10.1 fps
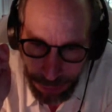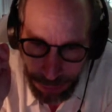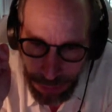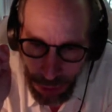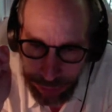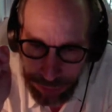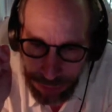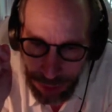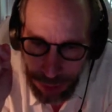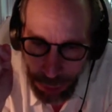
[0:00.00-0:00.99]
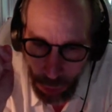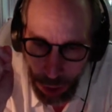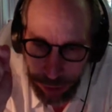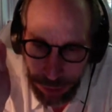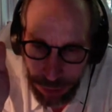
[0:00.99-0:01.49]
In
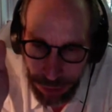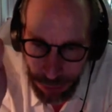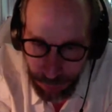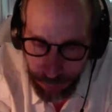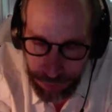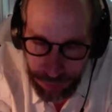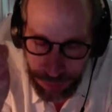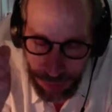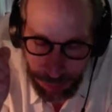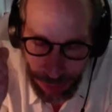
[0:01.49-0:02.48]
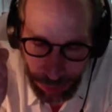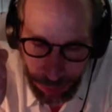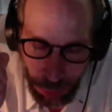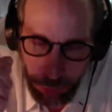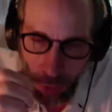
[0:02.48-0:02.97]
1981, a physicist named Alan
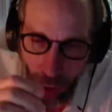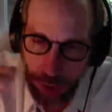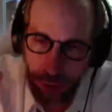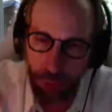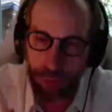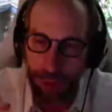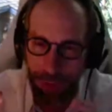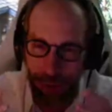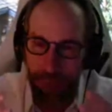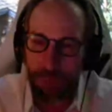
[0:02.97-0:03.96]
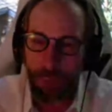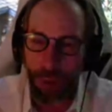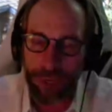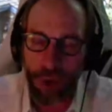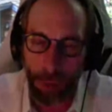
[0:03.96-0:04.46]
Guth argued that given what
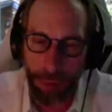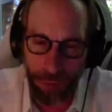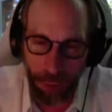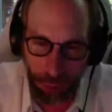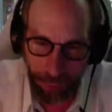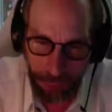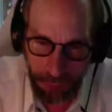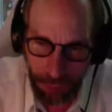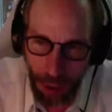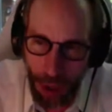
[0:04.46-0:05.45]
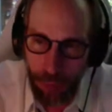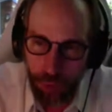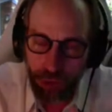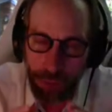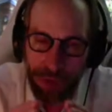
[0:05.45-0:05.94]
we know about the universe, there
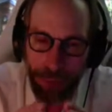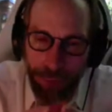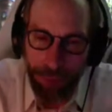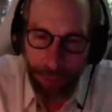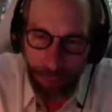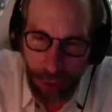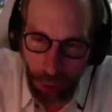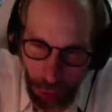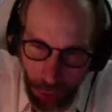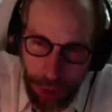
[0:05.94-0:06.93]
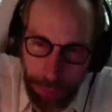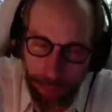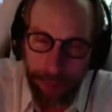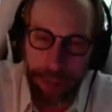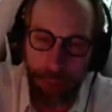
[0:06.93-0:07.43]
should be a very early
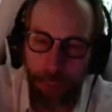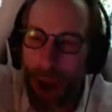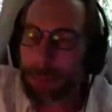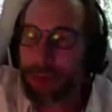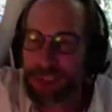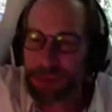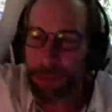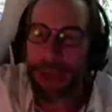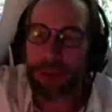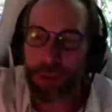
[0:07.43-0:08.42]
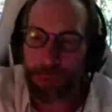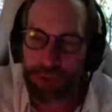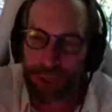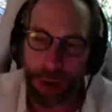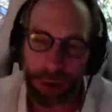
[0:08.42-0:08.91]
period of rapid expansion, which
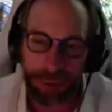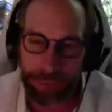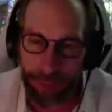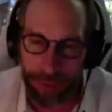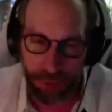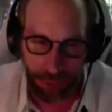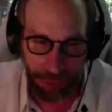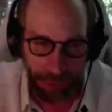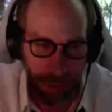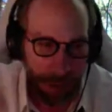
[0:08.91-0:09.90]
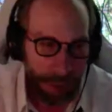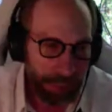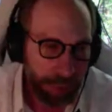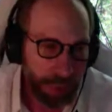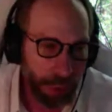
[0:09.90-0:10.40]
he called inflation. If
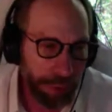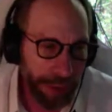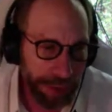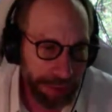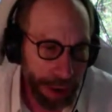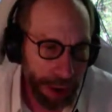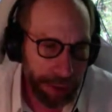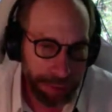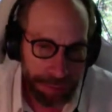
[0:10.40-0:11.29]
you go to the next slide,